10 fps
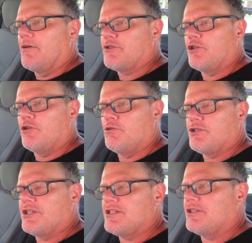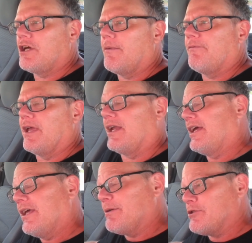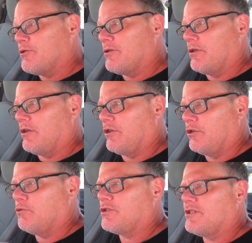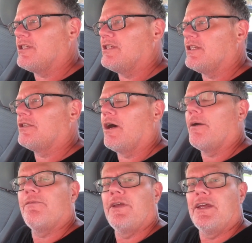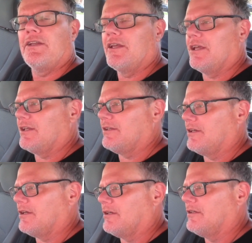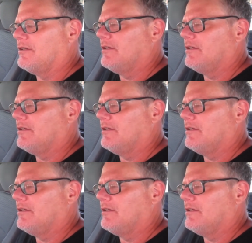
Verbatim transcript: I was a huge ZZ Top fan. I am a, a huge ZZ Top fan, and uh,